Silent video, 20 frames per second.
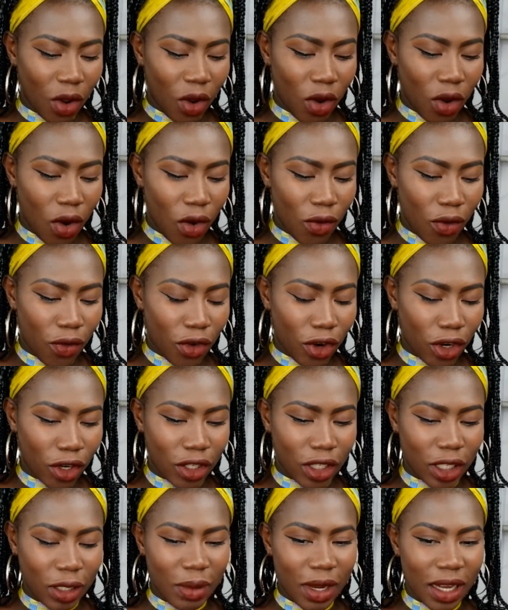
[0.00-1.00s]
Ofra
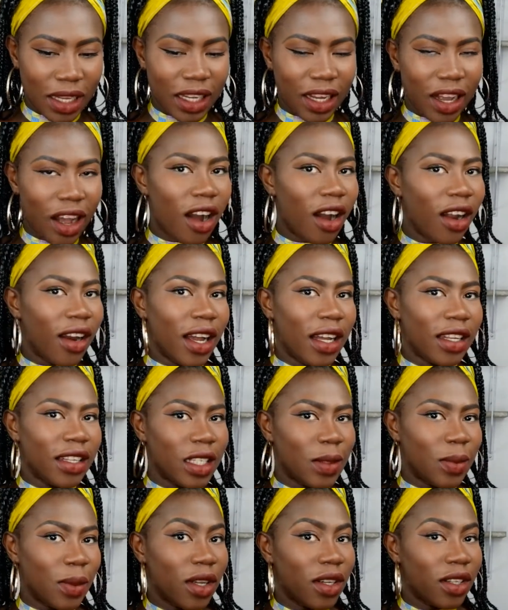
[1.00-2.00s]
cosmetic
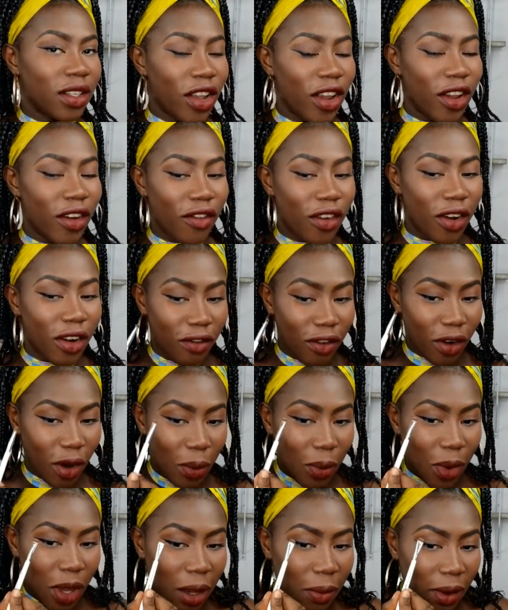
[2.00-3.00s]
highlighters because they're
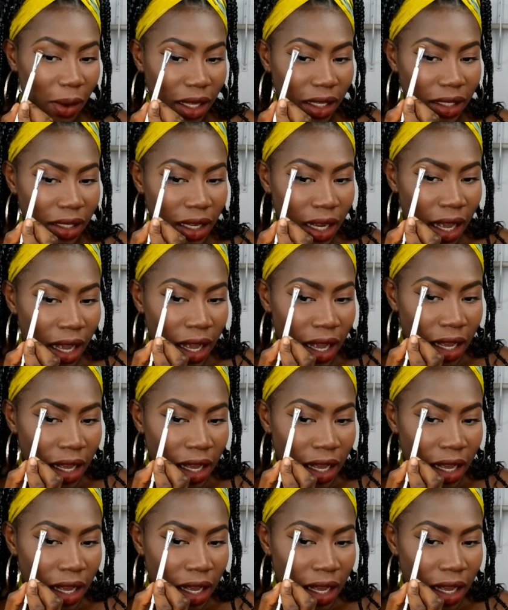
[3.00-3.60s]
very pigment.